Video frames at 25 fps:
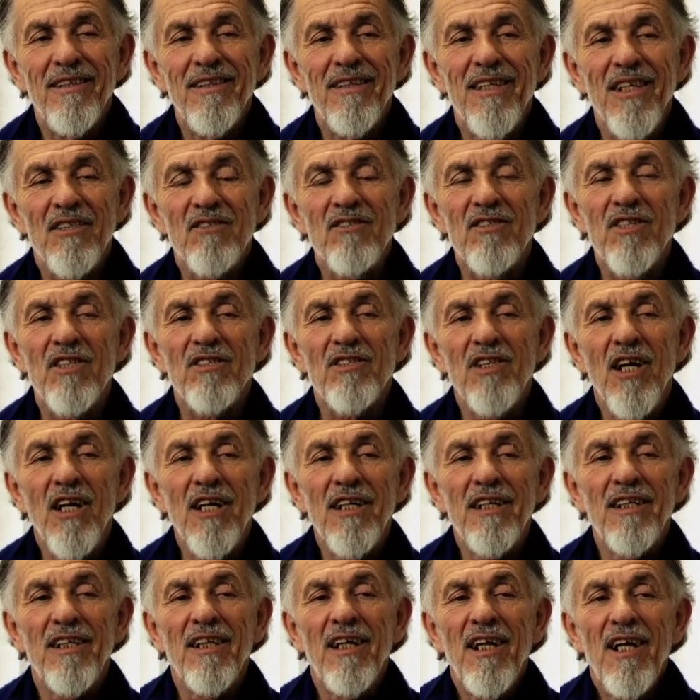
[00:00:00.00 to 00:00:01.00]
that's
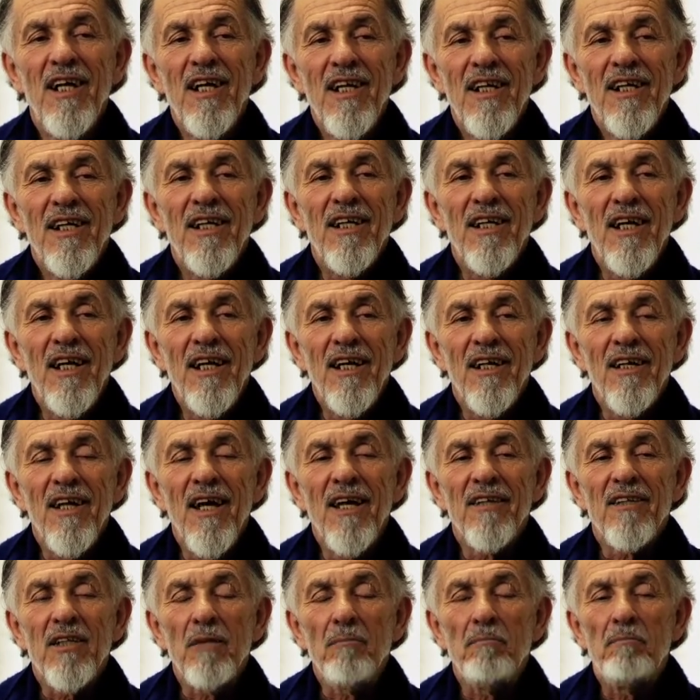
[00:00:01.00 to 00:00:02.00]
designed
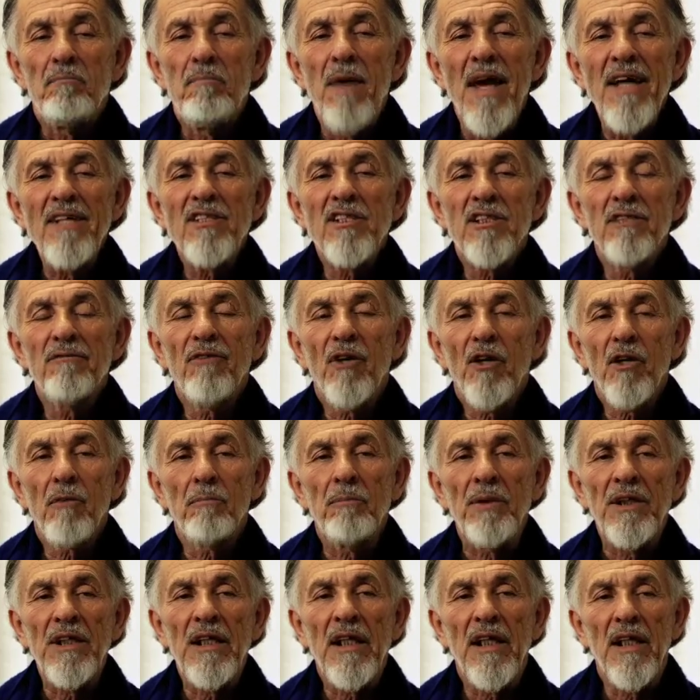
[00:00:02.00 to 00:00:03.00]
at the base of
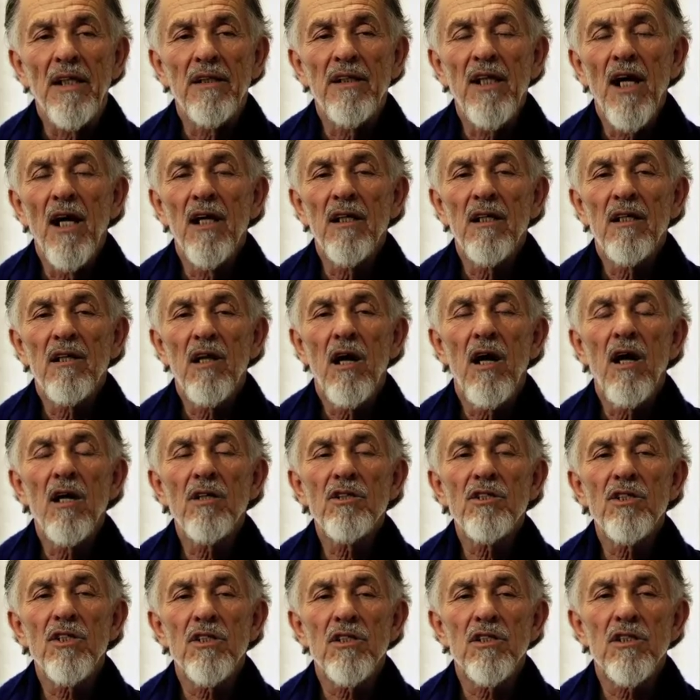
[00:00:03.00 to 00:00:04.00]
our being, the
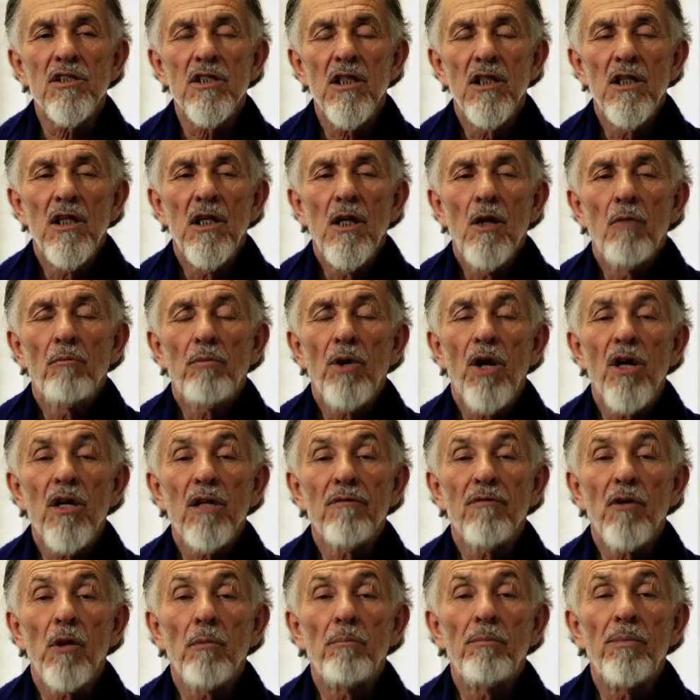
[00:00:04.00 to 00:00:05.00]
unconscious
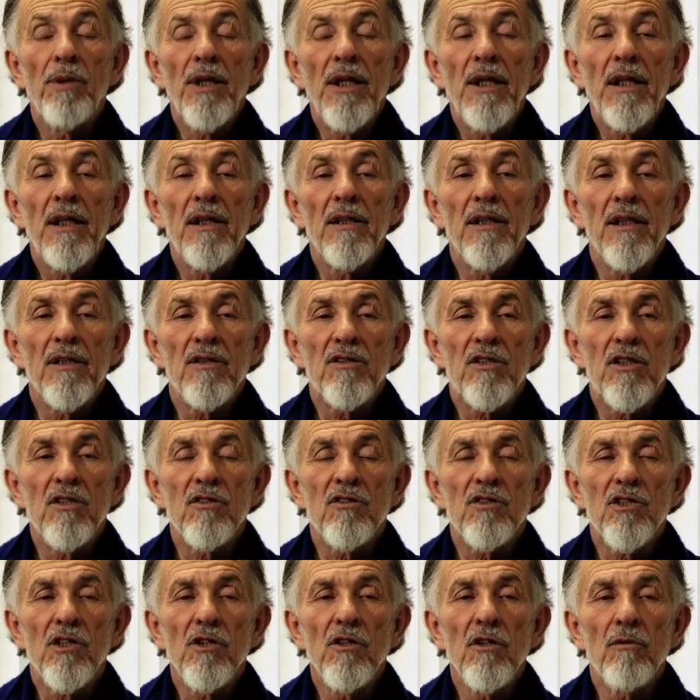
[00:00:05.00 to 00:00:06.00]
part of our being that's
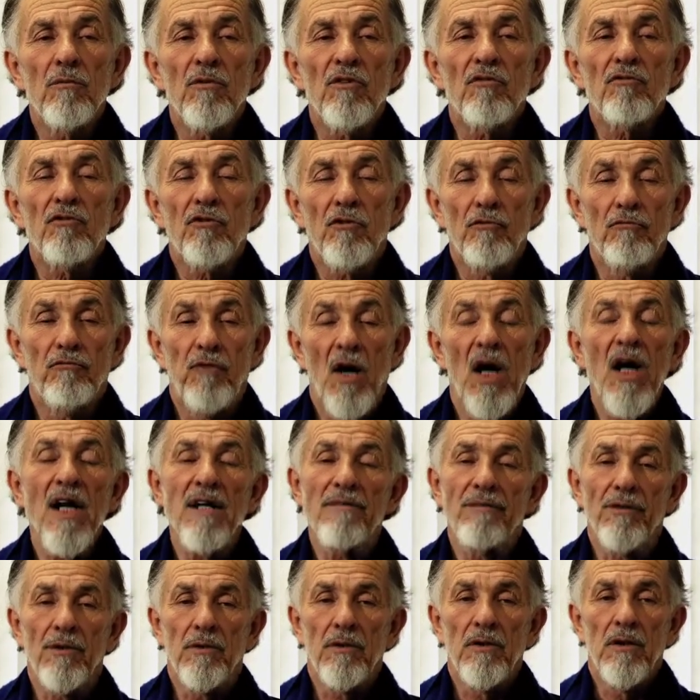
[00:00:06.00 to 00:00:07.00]
concerned with
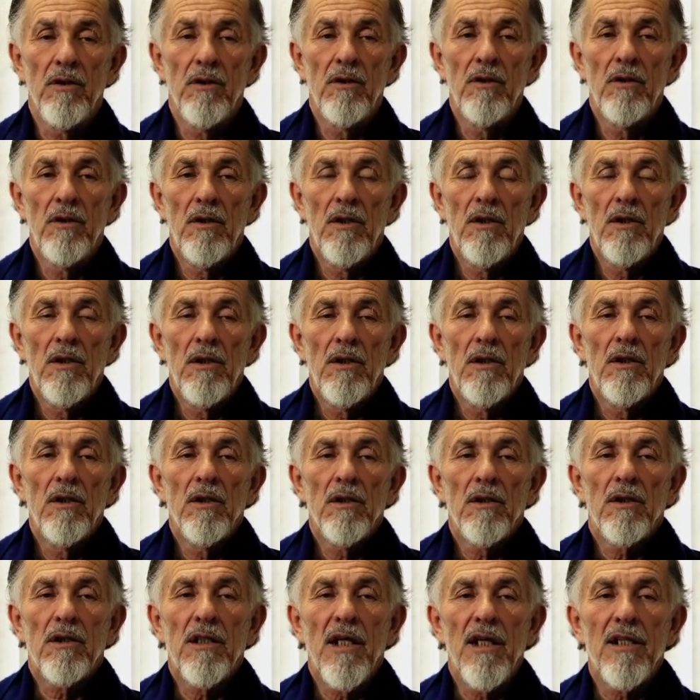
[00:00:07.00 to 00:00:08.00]
survival,
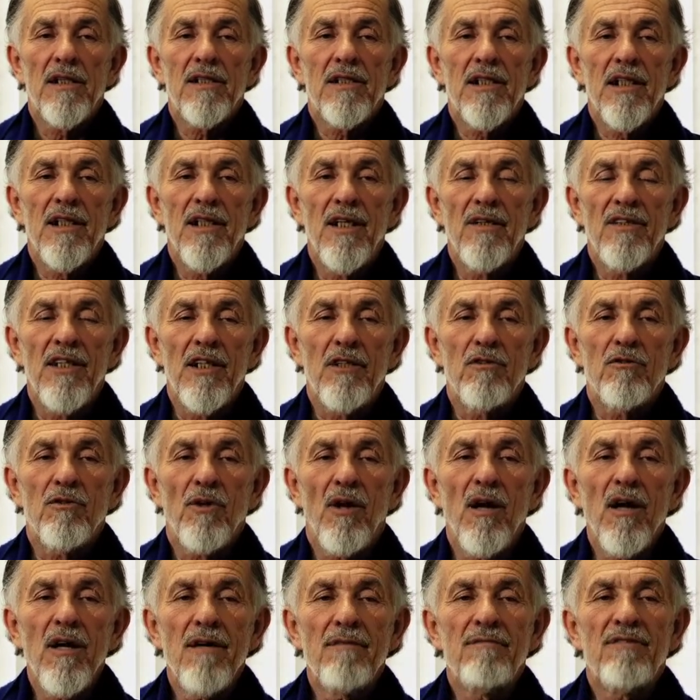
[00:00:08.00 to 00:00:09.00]
that
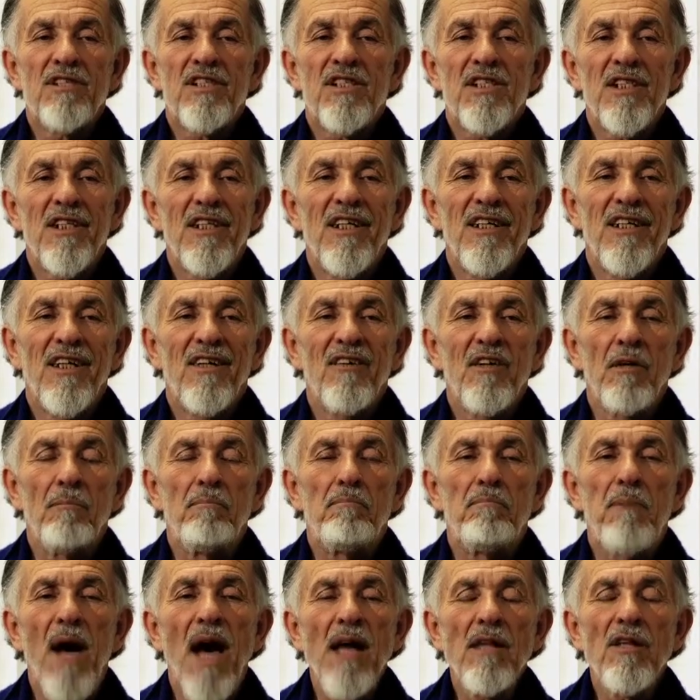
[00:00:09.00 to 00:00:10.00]
drives
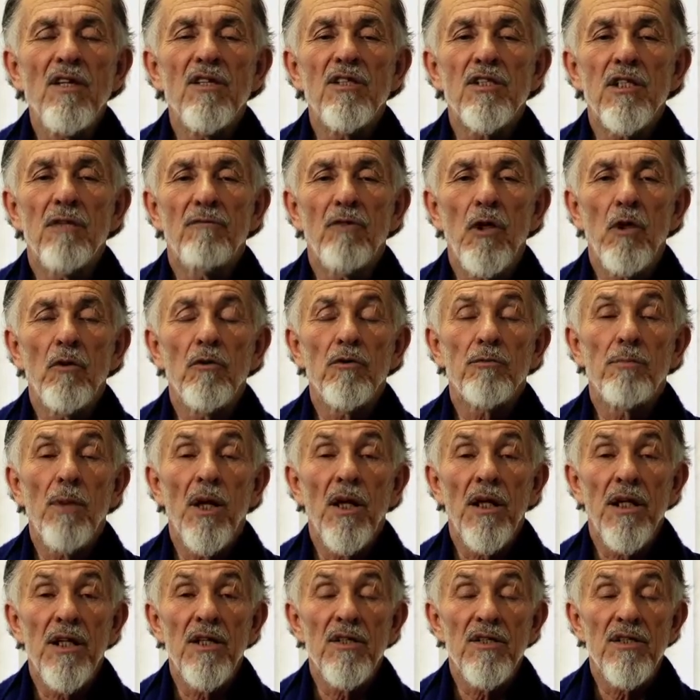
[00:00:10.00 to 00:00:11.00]
the balance of our
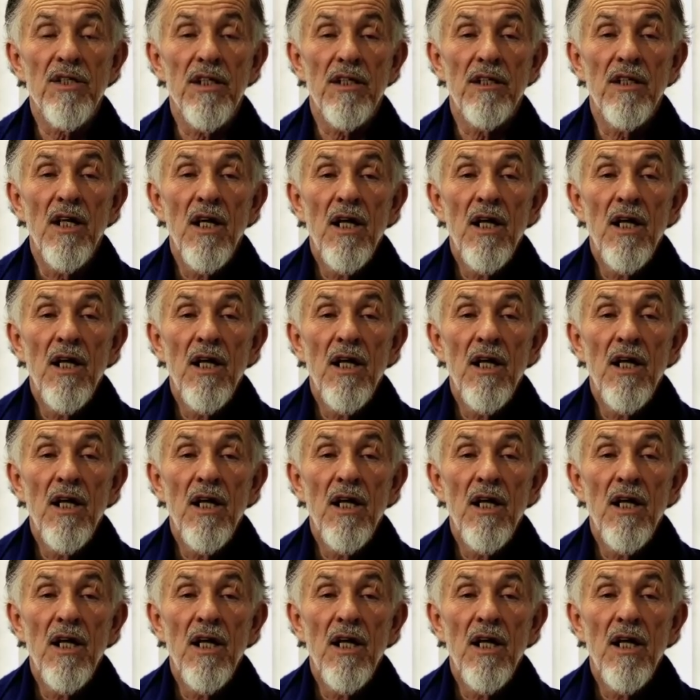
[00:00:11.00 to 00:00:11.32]
bodies,